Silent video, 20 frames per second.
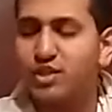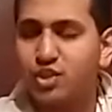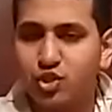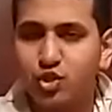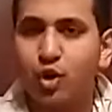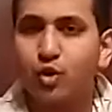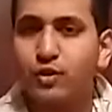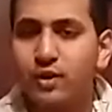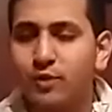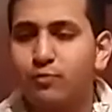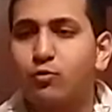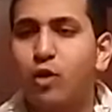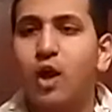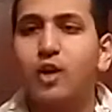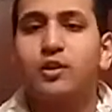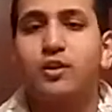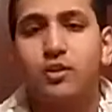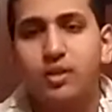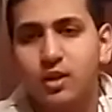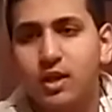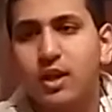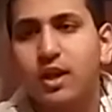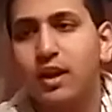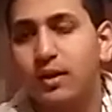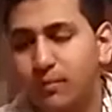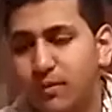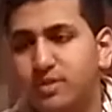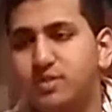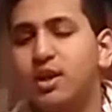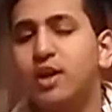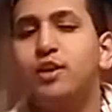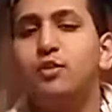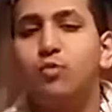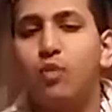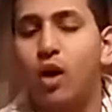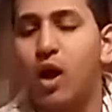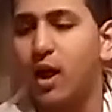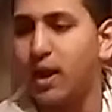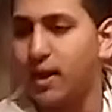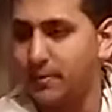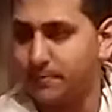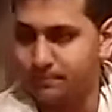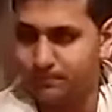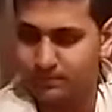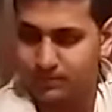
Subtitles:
Charlotte and Ronda. And I'm gonna tell you why.